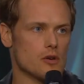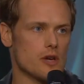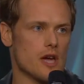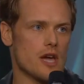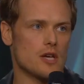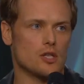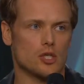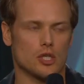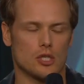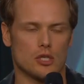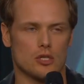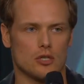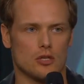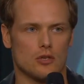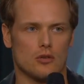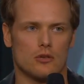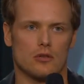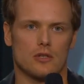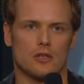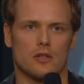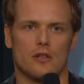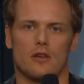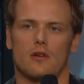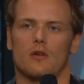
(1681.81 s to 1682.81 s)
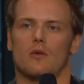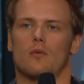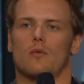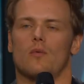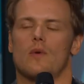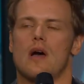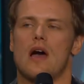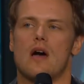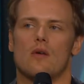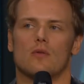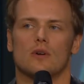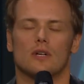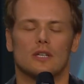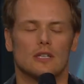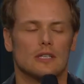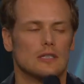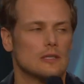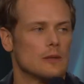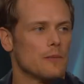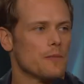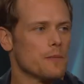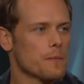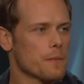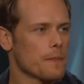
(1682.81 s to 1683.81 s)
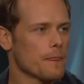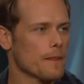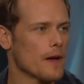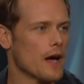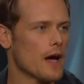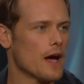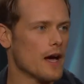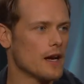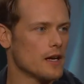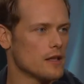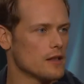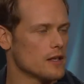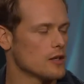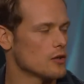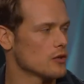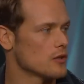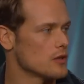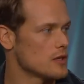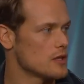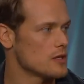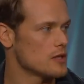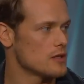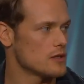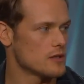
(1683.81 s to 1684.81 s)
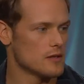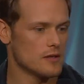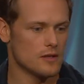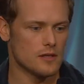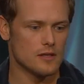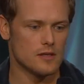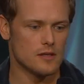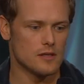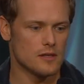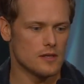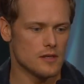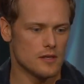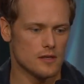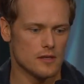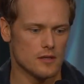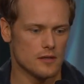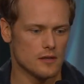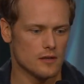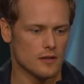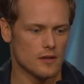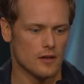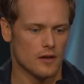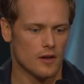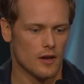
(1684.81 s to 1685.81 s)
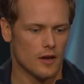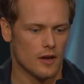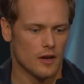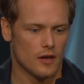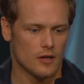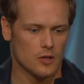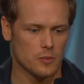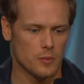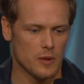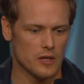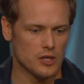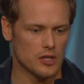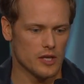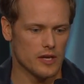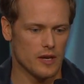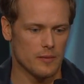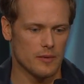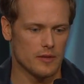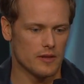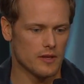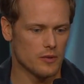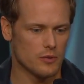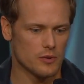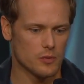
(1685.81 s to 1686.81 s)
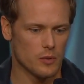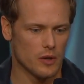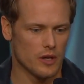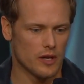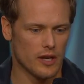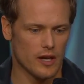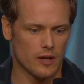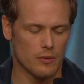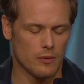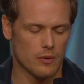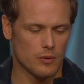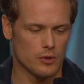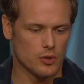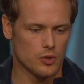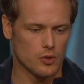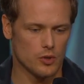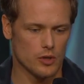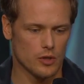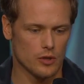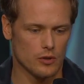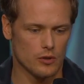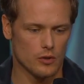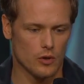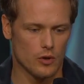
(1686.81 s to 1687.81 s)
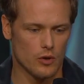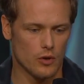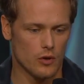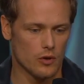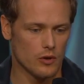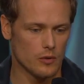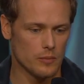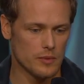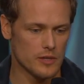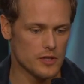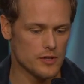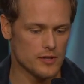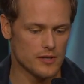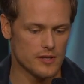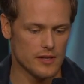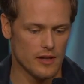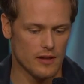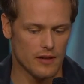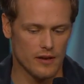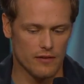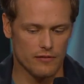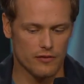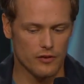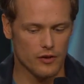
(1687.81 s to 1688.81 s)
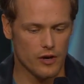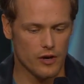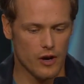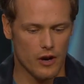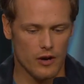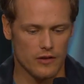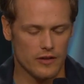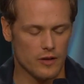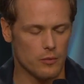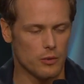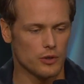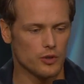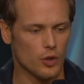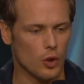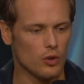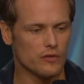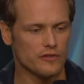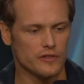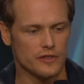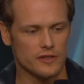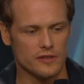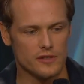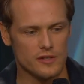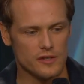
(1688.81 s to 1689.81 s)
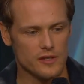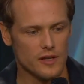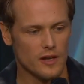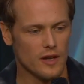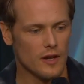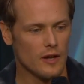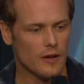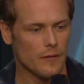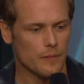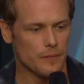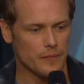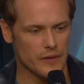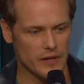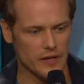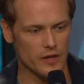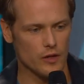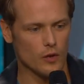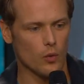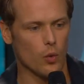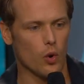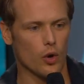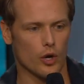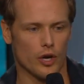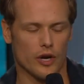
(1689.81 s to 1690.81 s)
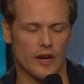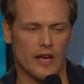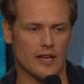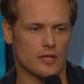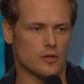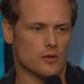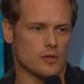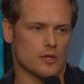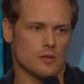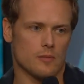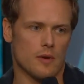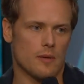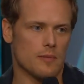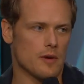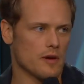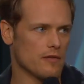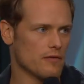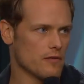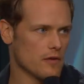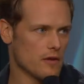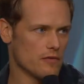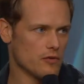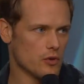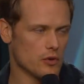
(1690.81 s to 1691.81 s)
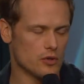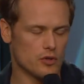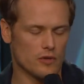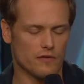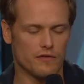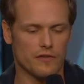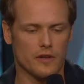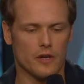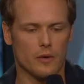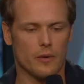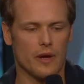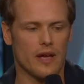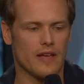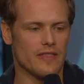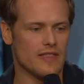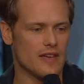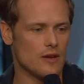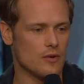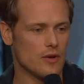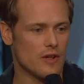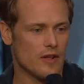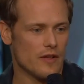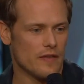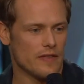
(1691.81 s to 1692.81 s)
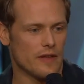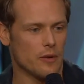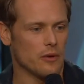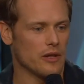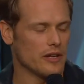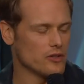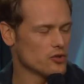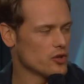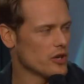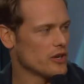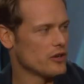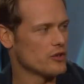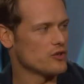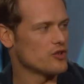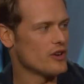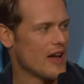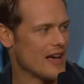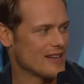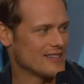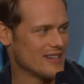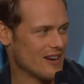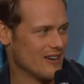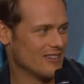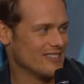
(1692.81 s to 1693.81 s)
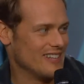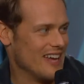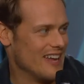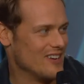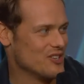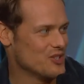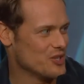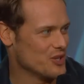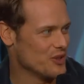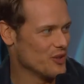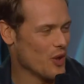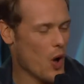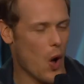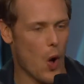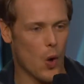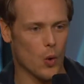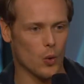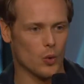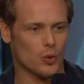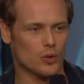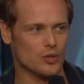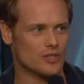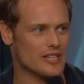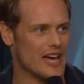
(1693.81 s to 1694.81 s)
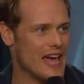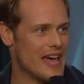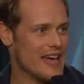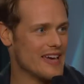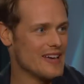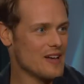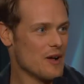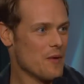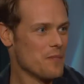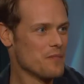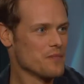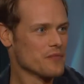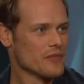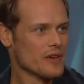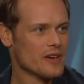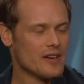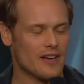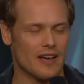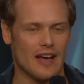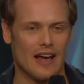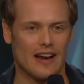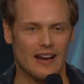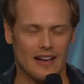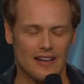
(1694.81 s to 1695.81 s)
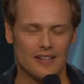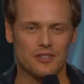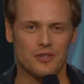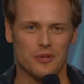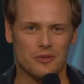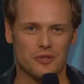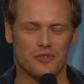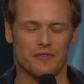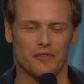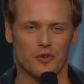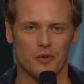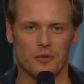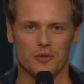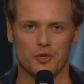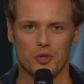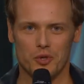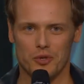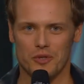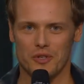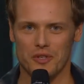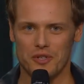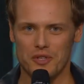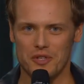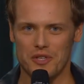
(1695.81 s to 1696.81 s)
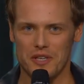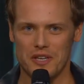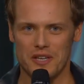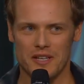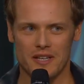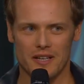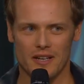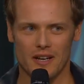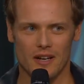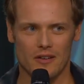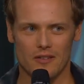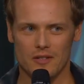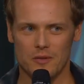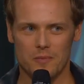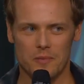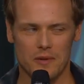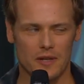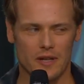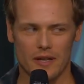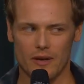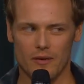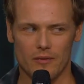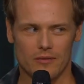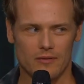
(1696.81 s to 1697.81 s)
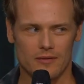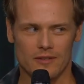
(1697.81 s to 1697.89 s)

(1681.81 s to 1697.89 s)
location and you're just like, wow. Uh, and I think on this this season especially, I mean, there was one day we were shooting on a beach in South Africa, and there were dolphins in the water next to us, maybe a, a few hundred feet away, and they they were like trying to attract our attention the whole day. and literally, I was filming shooting a scene, and I'd just be like,